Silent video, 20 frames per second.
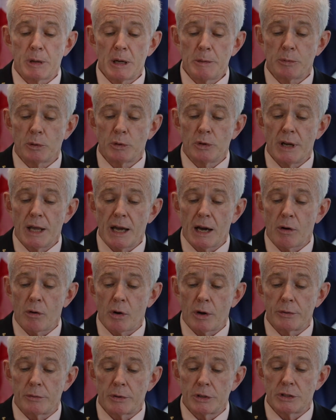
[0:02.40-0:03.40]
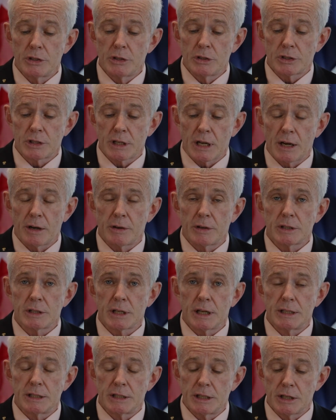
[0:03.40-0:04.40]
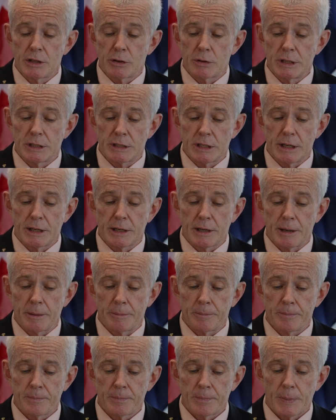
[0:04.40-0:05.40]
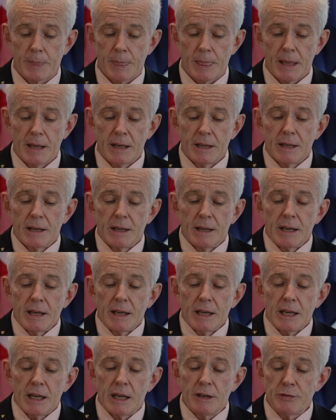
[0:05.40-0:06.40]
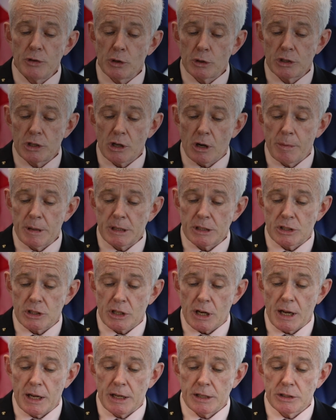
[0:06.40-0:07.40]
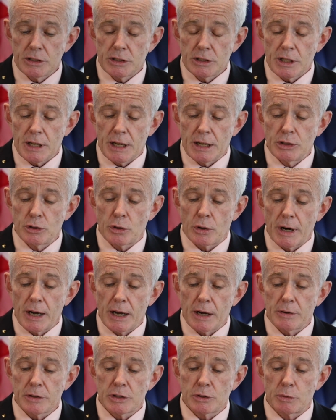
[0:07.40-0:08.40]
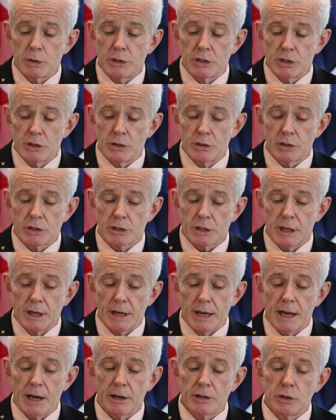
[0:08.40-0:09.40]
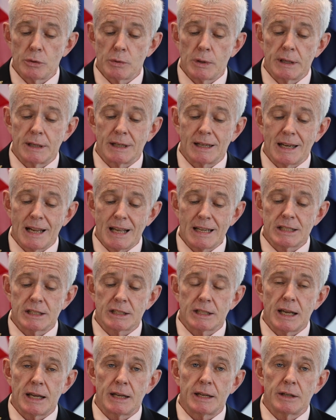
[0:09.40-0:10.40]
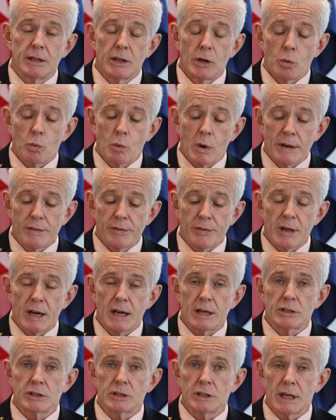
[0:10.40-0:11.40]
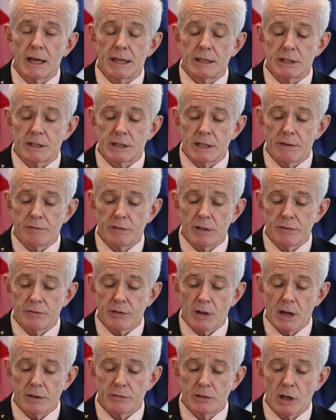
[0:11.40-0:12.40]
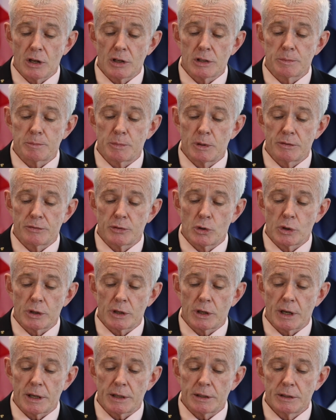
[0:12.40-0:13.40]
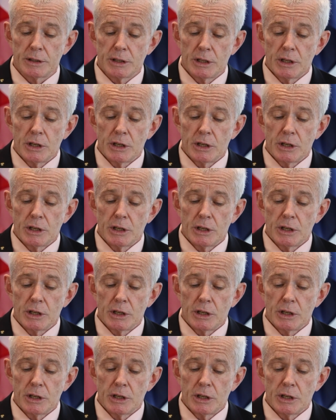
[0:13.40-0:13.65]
people now on reduced hours and decreased income. If your job has changed and your hours reduced and now you earn less than $1,075 per fortnight,